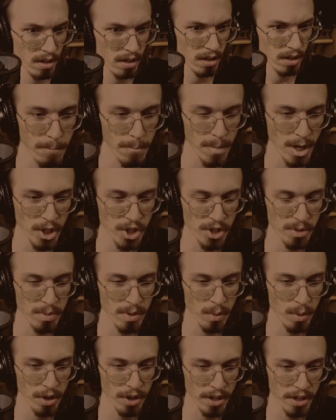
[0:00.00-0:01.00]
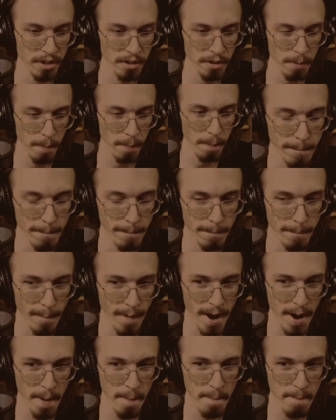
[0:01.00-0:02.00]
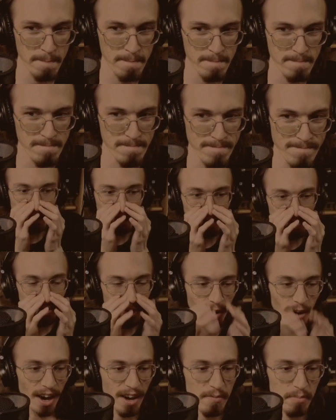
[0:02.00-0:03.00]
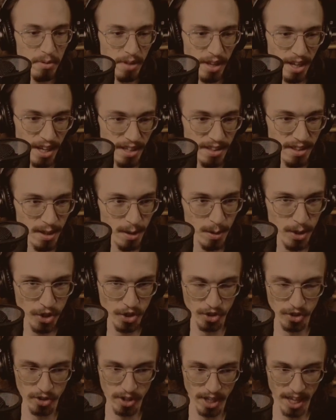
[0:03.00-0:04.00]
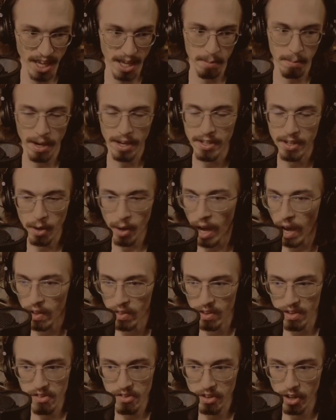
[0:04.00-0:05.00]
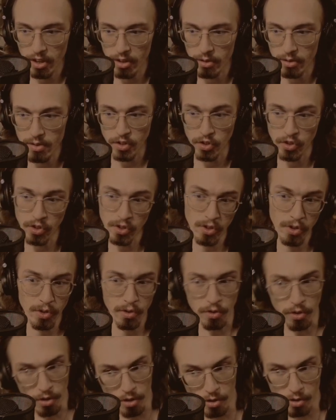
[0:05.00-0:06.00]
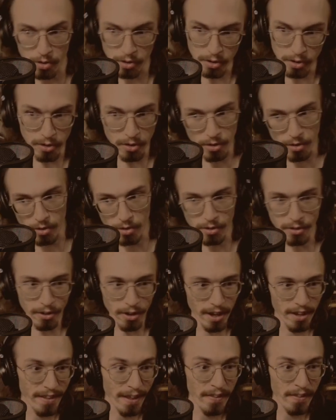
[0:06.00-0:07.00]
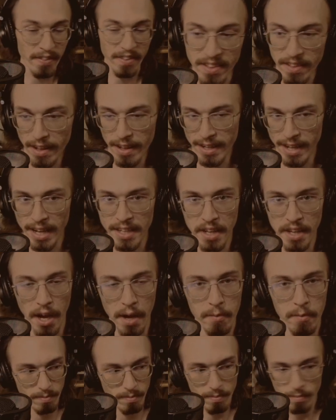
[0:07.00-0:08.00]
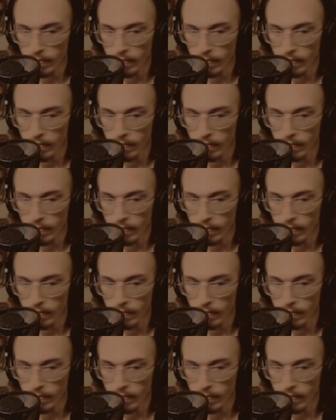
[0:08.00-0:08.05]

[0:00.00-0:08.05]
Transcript: I should be worried, right? You know, I've played the original game. I know how this goes. And then, like, I die, right?